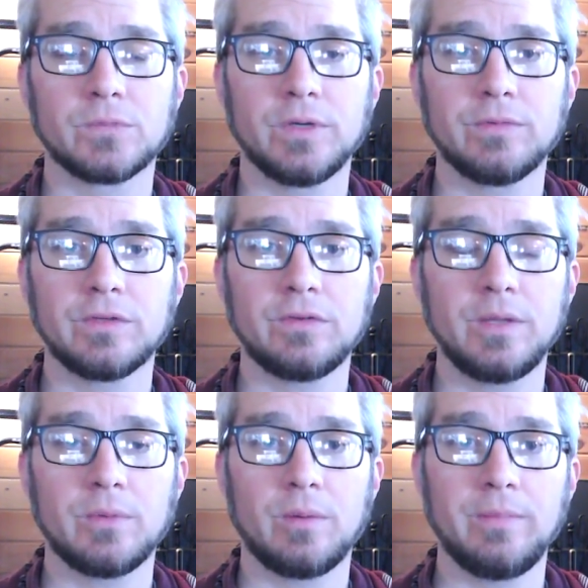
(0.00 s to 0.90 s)
We have the
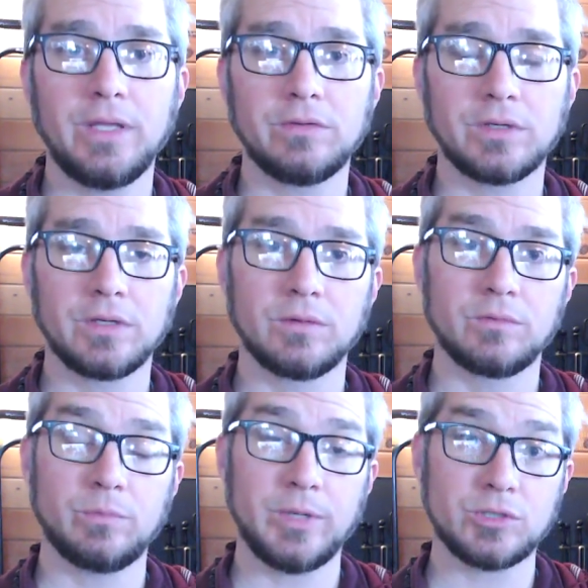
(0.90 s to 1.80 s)
same amazing,
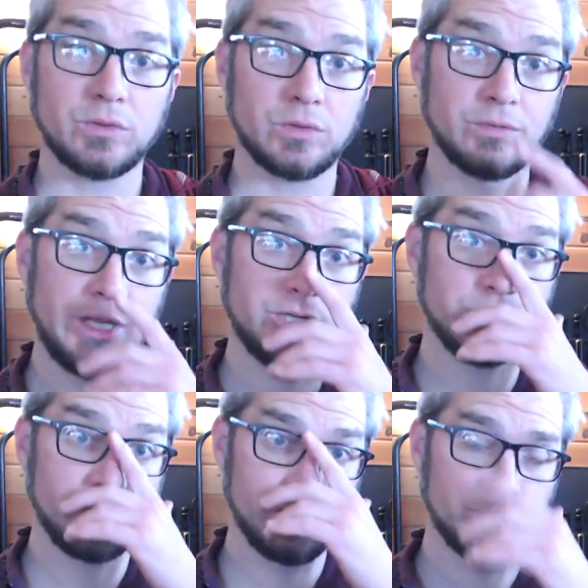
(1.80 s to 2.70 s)
special nature,